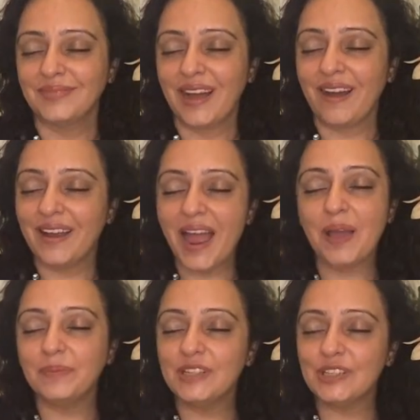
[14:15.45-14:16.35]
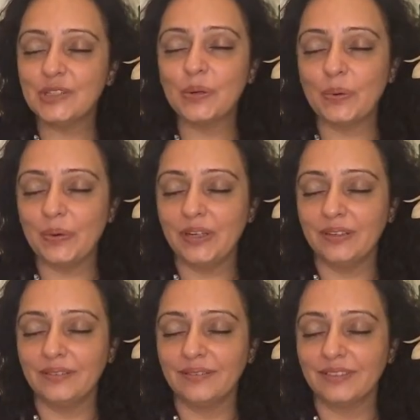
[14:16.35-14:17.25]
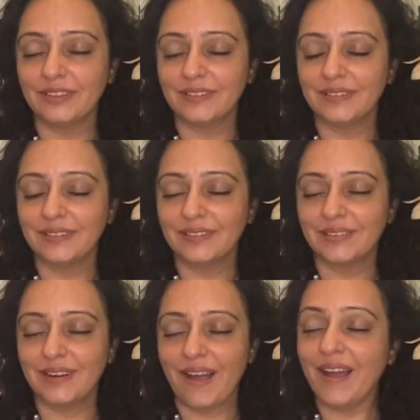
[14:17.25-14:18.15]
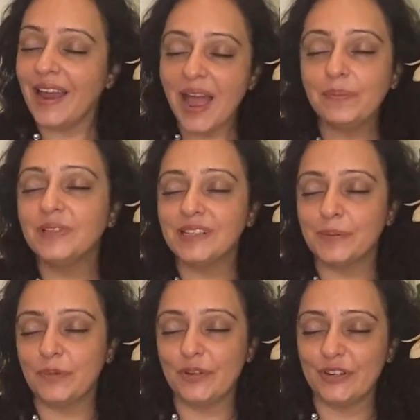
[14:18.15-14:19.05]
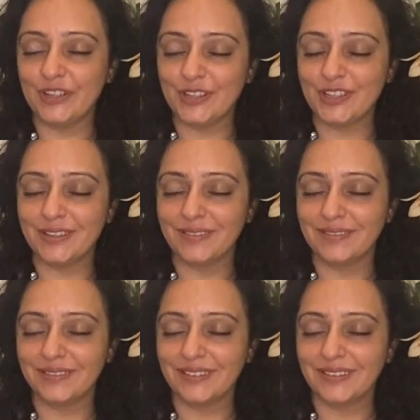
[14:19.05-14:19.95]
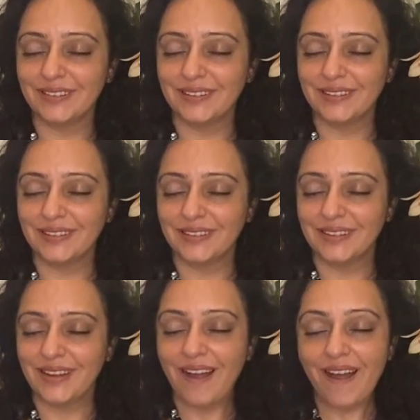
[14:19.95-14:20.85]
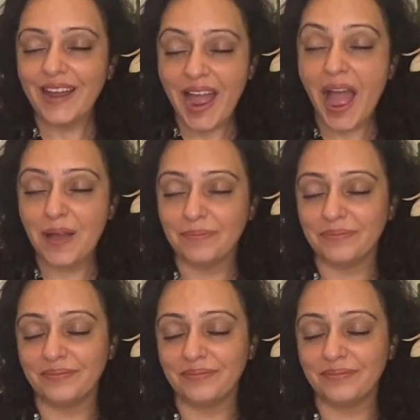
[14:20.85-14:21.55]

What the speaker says: I am the soul. I am the spirit. I am.